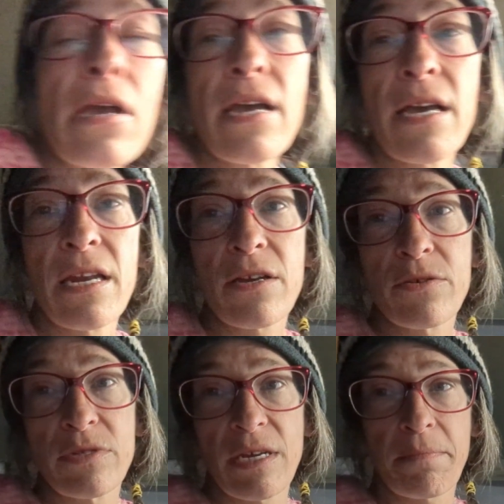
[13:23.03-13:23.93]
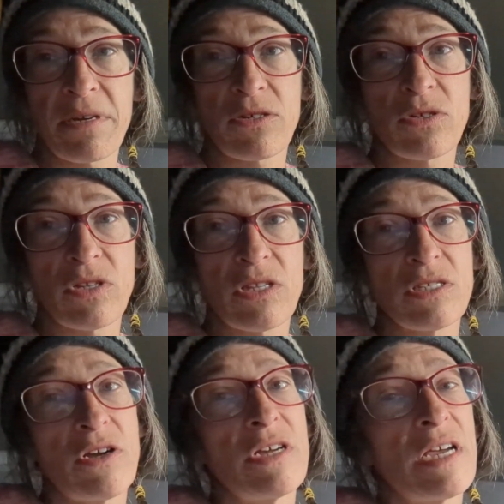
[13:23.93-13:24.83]
I gotta go take pictures of this.
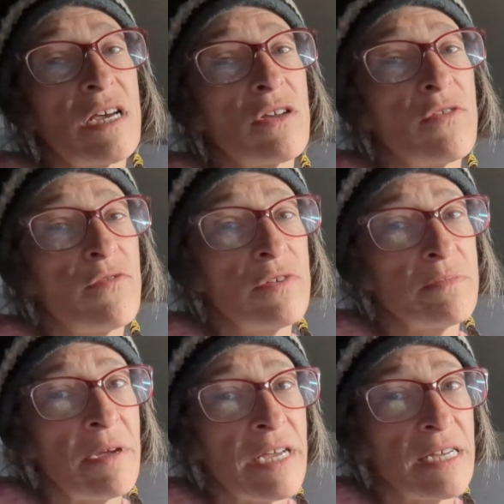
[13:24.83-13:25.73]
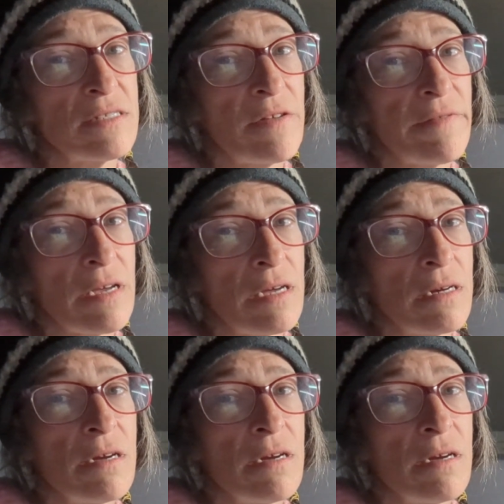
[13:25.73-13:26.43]
I gotta go freeze my ass off again.